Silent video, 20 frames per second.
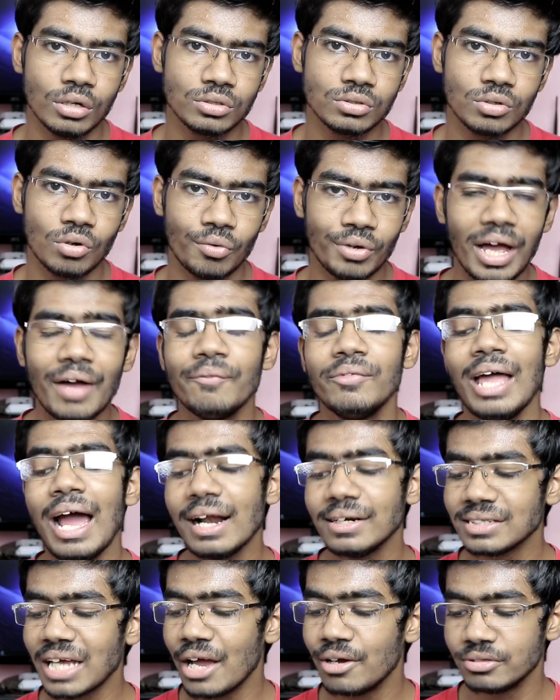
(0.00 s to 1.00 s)
So yeah,
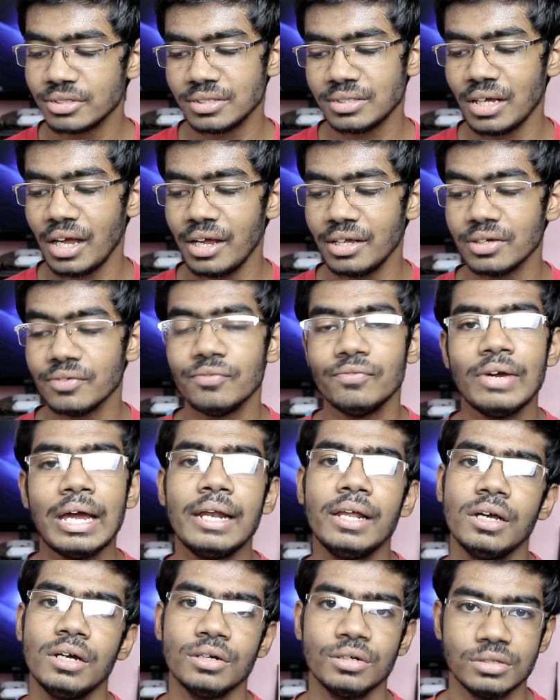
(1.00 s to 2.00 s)
that's, I would say, a
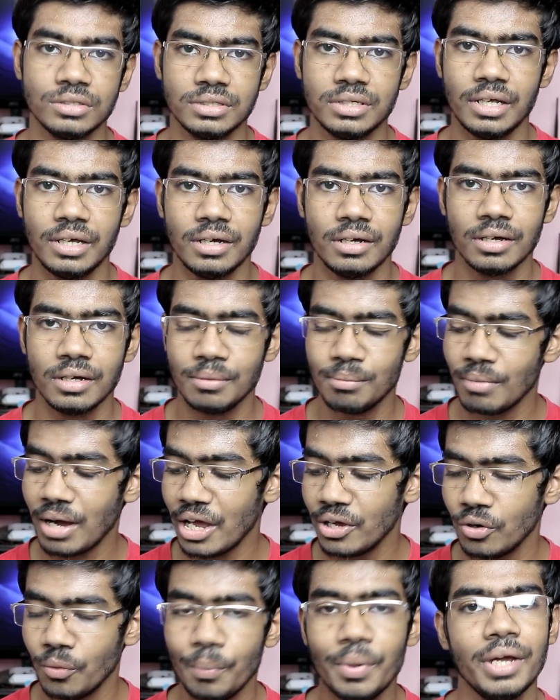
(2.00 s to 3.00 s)
very good thing in
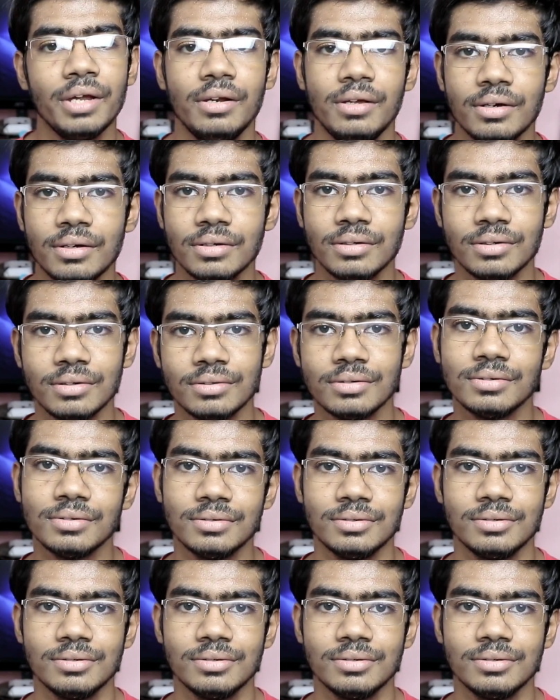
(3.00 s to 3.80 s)
my opinion.